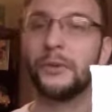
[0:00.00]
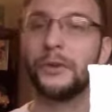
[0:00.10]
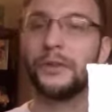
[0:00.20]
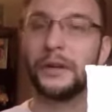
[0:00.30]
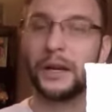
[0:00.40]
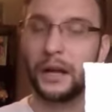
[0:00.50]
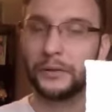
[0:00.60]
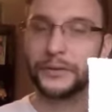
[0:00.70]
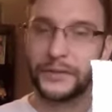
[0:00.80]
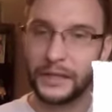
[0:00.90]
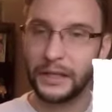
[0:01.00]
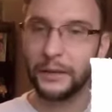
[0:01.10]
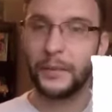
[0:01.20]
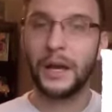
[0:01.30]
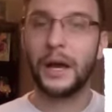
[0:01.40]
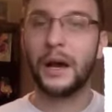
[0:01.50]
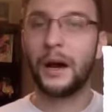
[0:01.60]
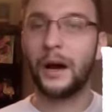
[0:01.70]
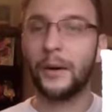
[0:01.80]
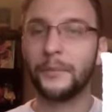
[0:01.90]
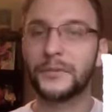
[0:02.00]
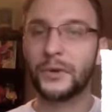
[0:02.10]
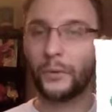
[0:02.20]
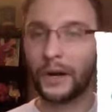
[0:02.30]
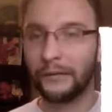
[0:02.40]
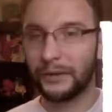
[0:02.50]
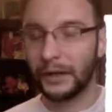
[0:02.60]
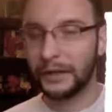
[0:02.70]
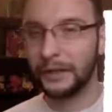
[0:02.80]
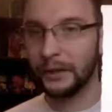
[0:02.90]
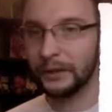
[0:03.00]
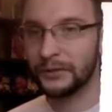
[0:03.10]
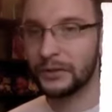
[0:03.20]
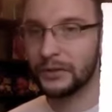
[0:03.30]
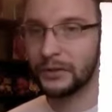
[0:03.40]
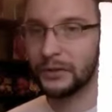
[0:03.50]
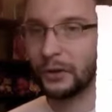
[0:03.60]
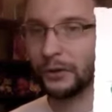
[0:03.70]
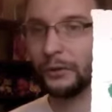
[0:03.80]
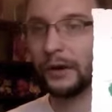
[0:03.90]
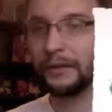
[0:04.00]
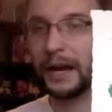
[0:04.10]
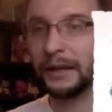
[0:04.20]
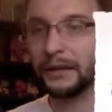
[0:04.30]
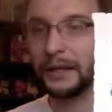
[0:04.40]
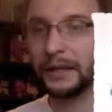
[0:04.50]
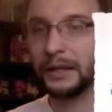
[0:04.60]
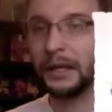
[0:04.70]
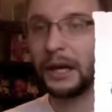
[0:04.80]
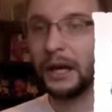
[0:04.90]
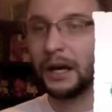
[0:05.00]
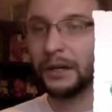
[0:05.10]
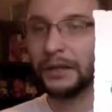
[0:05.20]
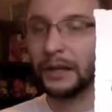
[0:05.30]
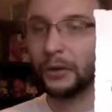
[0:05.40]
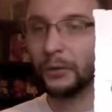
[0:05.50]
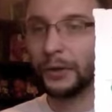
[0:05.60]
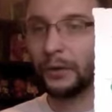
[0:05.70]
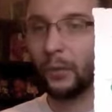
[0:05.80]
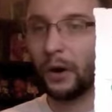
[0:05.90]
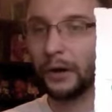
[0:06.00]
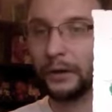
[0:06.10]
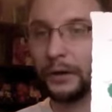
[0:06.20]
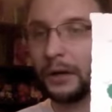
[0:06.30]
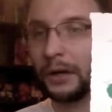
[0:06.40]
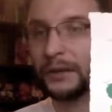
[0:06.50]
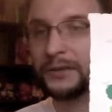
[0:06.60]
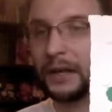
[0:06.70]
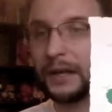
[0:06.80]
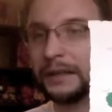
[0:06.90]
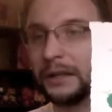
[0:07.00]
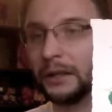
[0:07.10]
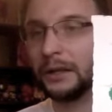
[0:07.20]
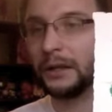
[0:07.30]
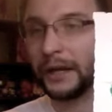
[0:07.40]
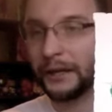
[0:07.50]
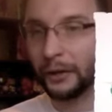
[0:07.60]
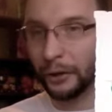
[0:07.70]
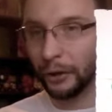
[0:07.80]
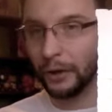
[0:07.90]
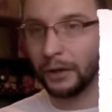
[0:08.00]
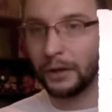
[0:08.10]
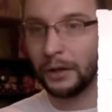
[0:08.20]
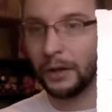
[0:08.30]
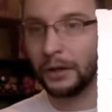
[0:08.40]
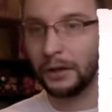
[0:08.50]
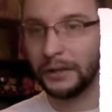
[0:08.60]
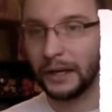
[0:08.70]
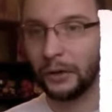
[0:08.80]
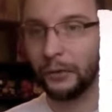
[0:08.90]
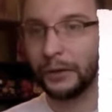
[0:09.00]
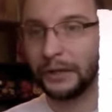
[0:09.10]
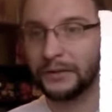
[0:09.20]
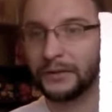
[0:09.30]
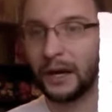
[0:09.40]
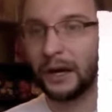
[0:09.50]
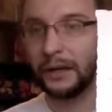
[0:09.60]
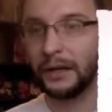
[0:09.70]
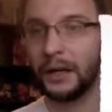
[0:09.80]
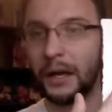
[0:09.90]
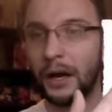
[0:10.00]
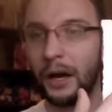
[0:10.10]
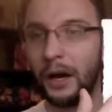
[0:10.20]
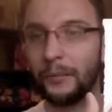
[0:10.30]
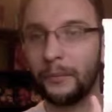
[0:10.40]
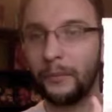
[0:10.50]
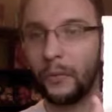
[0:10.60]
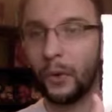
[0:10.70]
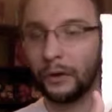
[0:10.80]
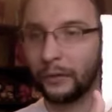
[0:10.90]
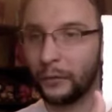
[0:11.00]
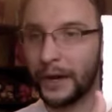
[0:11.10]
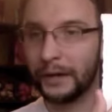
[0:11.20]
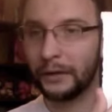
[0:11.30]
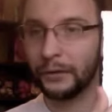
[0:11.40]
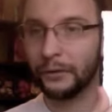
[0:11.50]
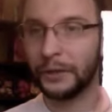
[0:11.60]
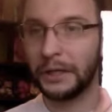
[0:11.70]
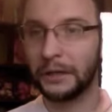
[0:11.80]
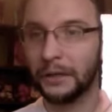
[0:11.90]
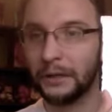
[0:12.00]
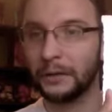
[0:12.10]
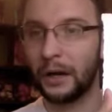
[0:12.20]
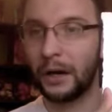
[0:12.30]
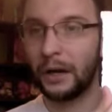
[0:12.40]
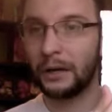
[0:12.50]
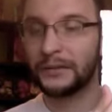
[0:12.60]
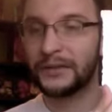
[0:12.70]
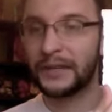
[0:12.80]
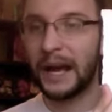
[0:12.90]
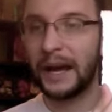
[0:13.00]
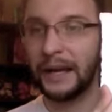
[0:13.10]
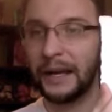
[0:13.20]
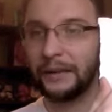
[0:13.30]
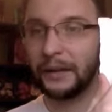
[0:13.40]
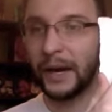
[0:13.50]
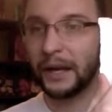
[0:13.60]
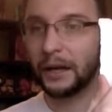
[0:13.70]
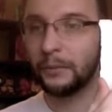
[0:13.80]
within a color scheme. So what I've done here is just to show you, I've got like a yellow-green water, a slightly lighter yellow-green sun, more of a regular green sky, and then my